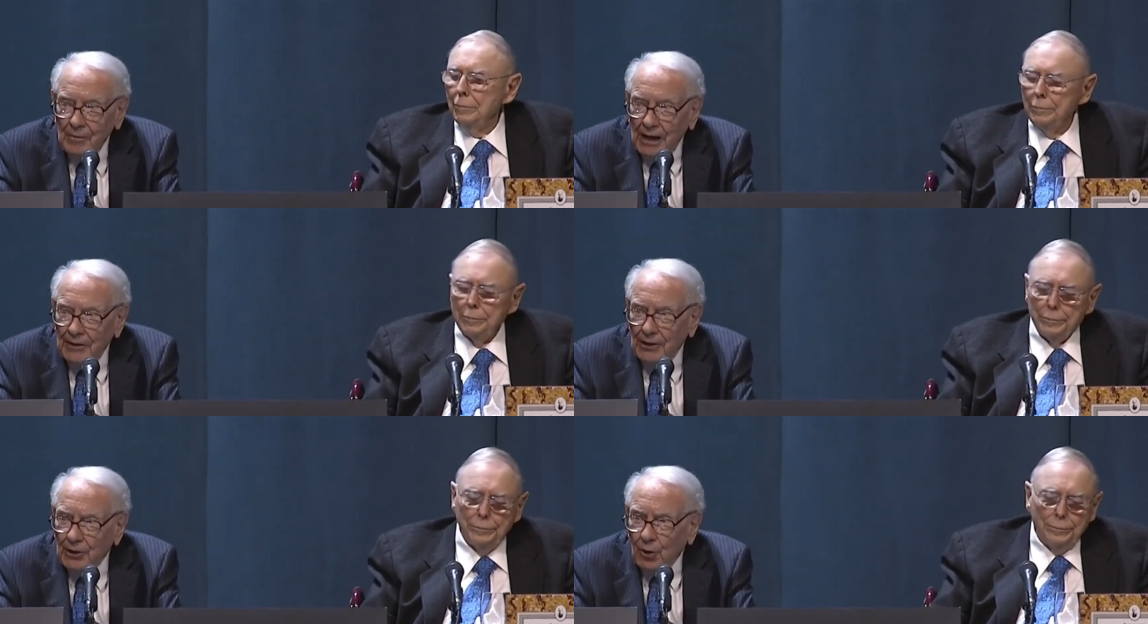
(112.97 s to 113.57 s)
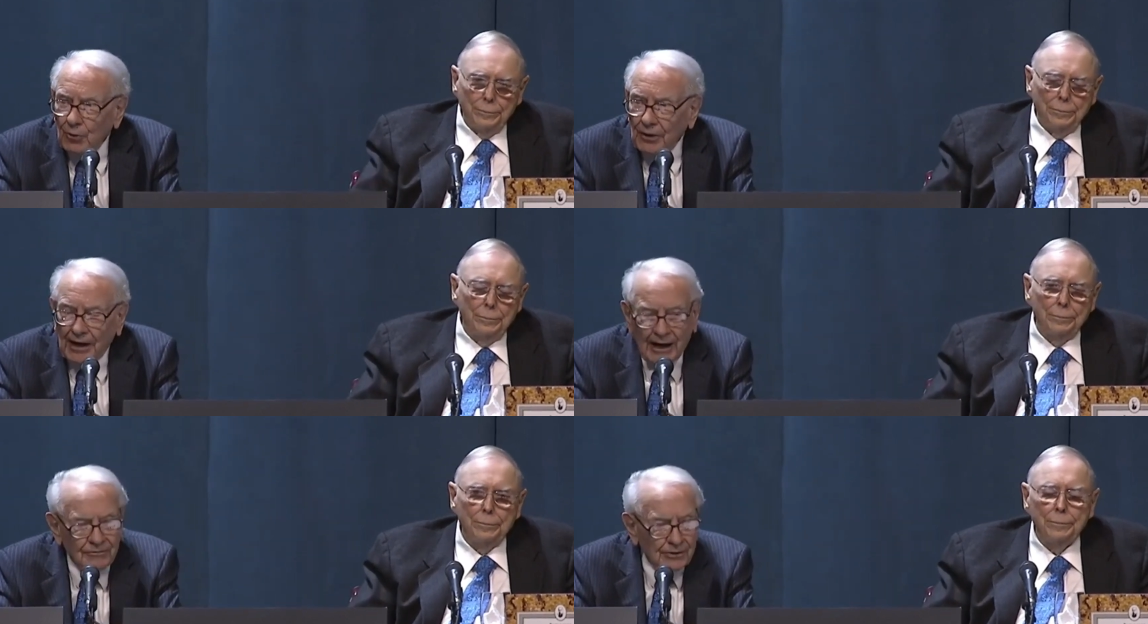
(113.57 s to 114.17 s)
Speaker 1: and they know they
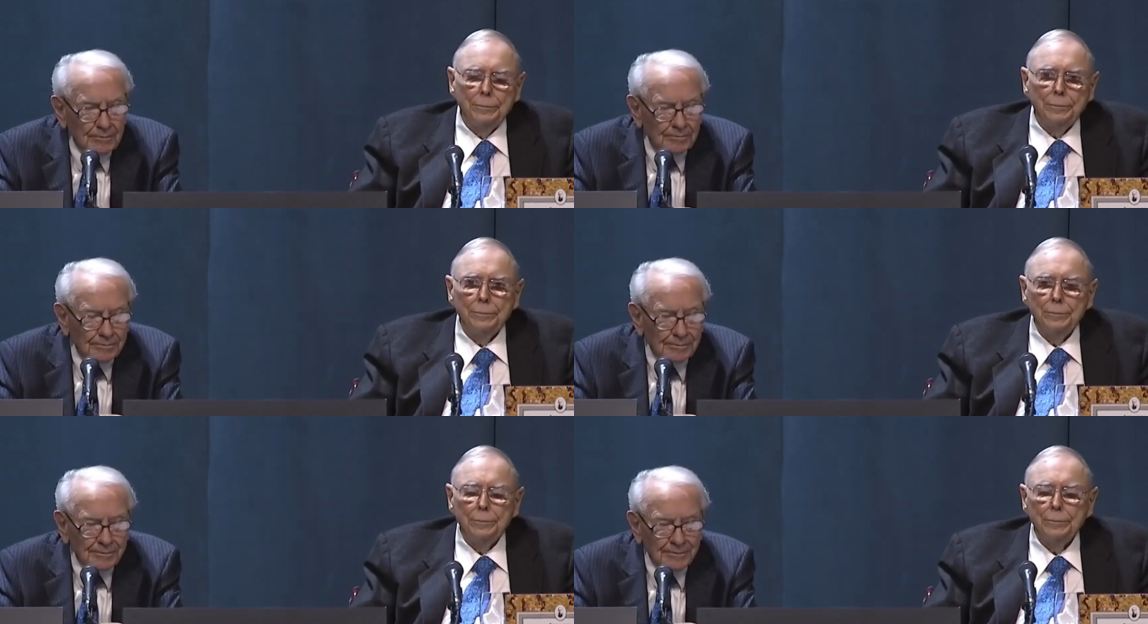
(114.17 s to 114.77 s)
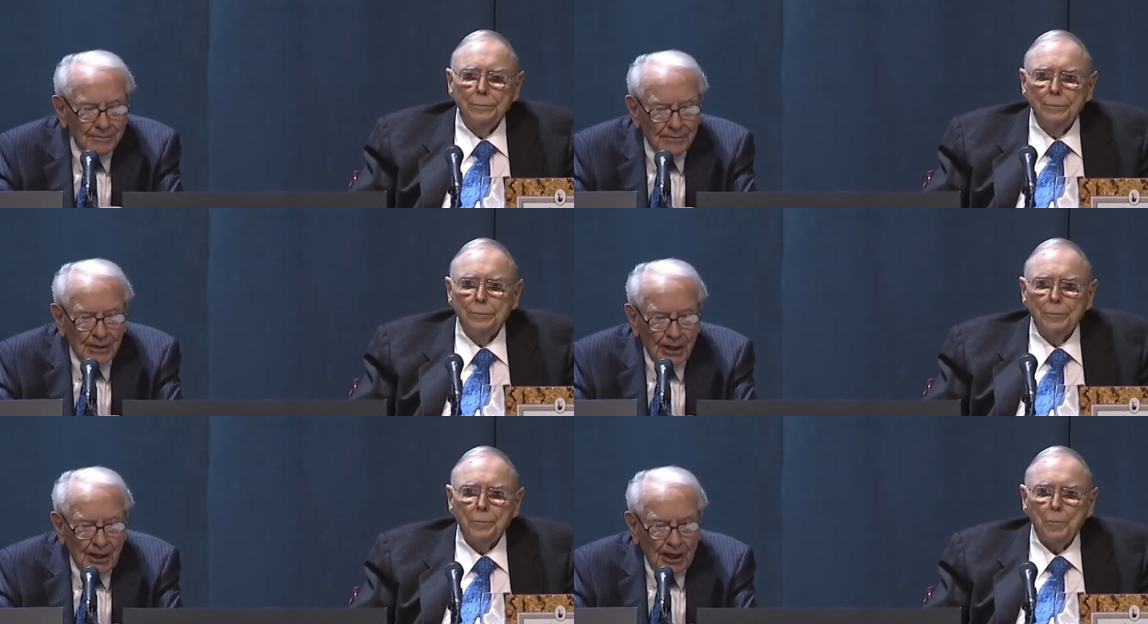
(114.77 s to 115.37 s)
have to
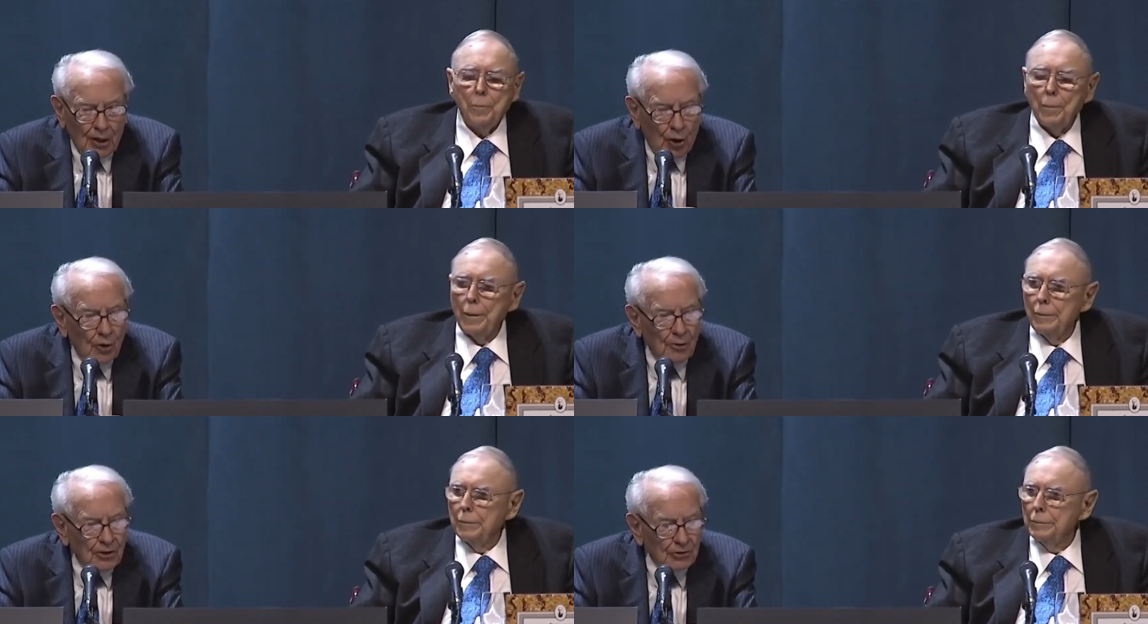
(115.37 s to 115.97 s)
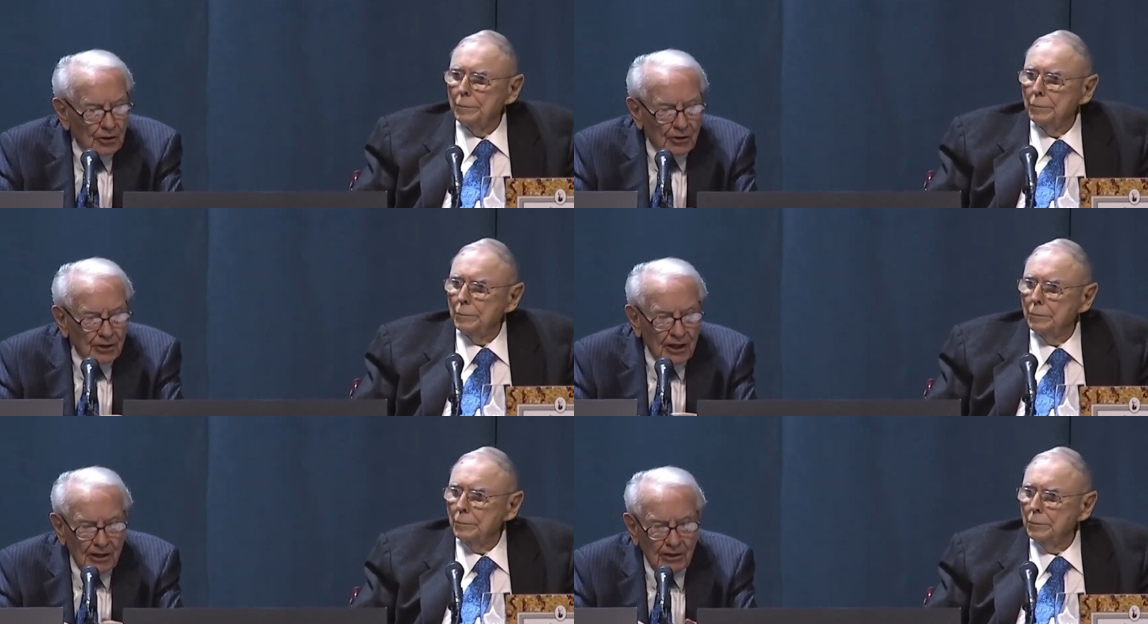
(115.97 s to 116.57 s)
get along with each other. E
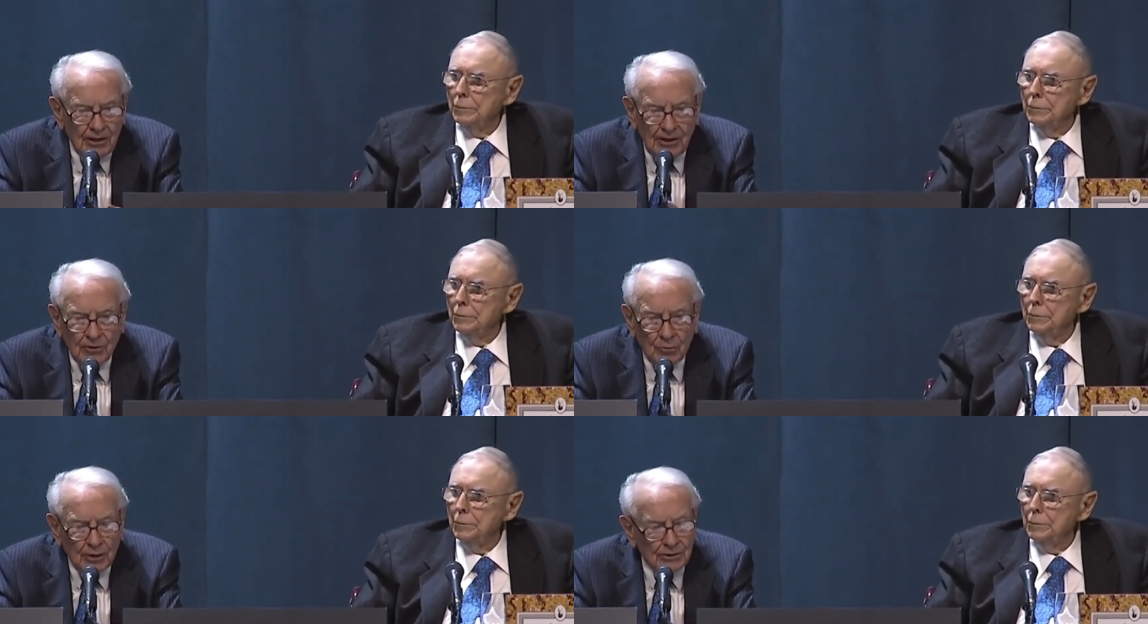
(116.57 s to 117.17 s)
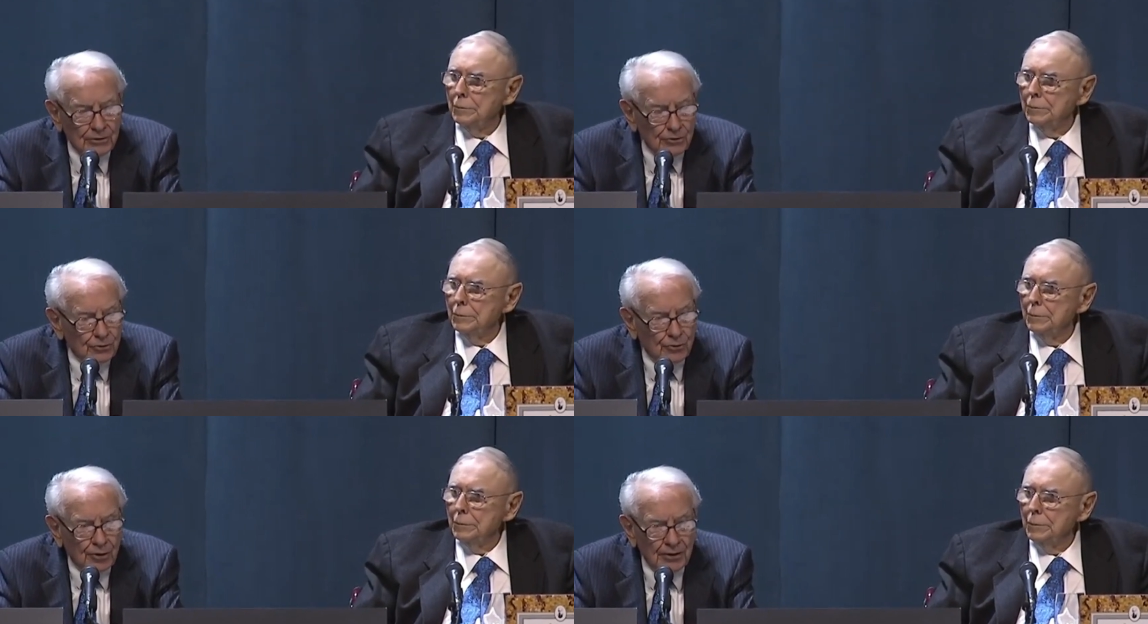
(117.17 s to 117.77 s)
either one can
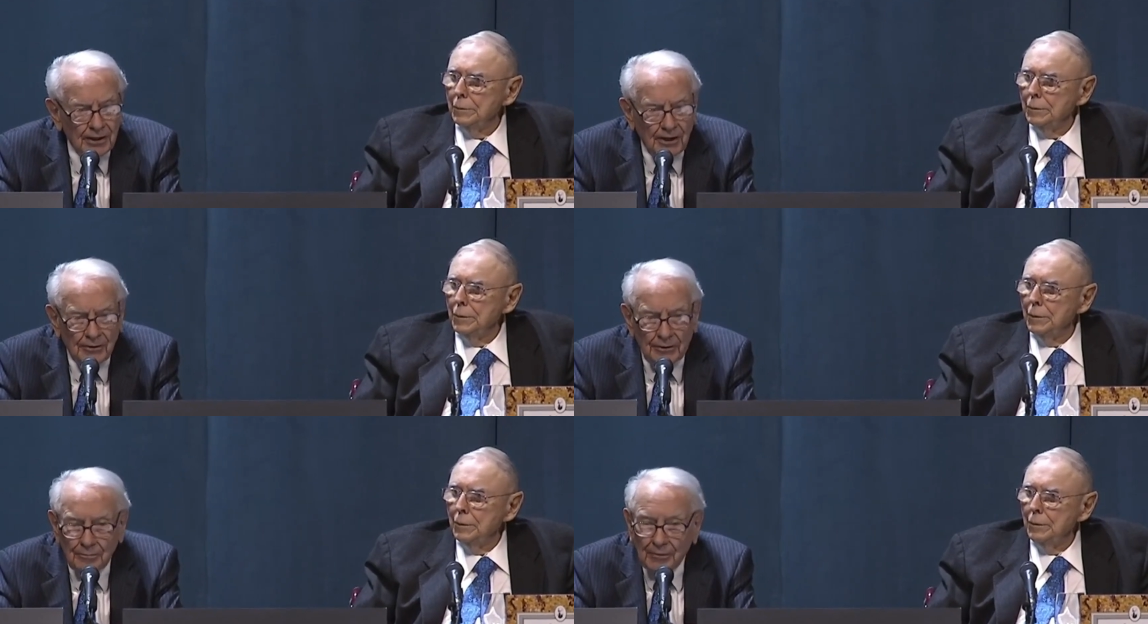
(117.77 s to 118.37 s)
destroy the other